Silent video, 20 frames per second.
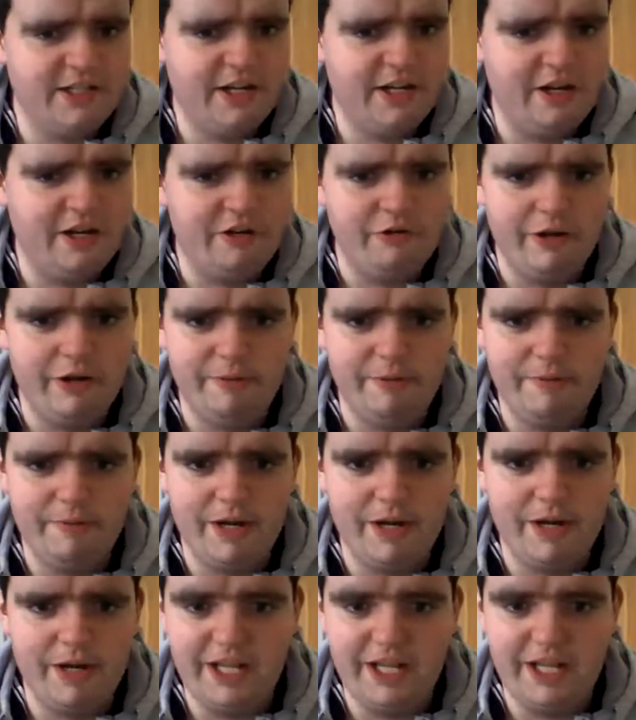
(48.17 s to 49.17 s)
with my
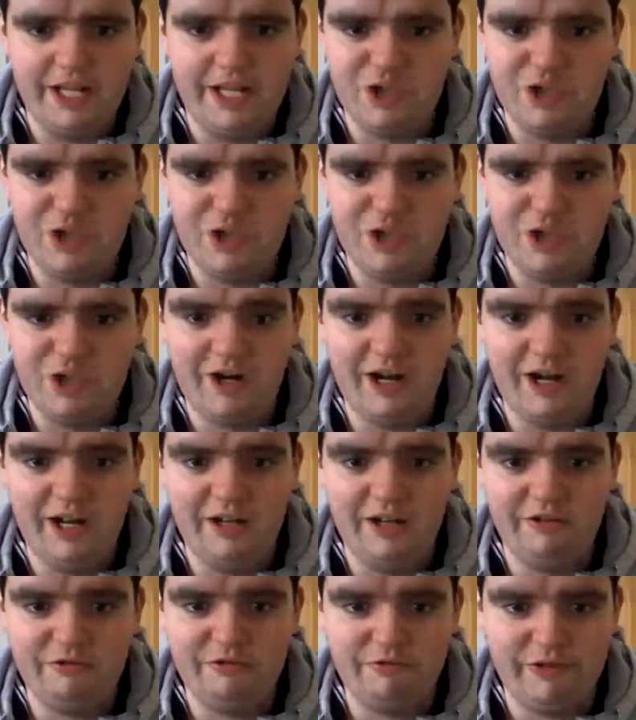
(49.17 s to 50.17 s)
Lindor
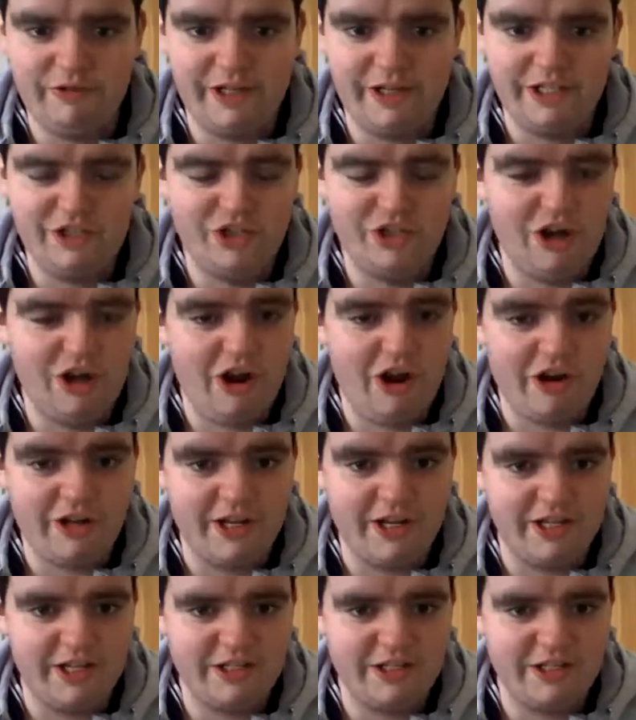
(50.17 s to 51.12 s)
white chocolate.